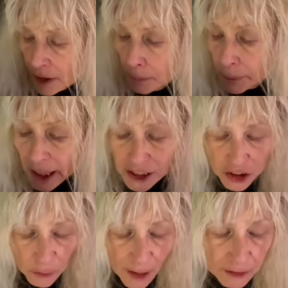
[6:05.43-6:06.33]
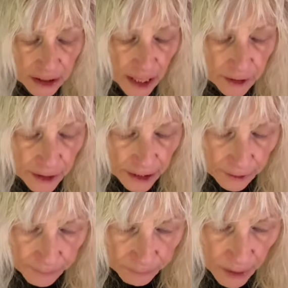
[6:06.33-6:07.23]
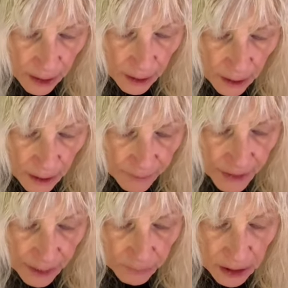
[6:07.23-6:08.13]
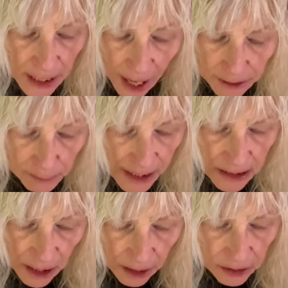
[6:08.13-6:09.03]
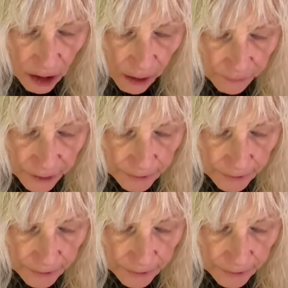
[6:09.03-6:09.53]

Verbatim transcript: But I do have a letter here that knocked my socks off.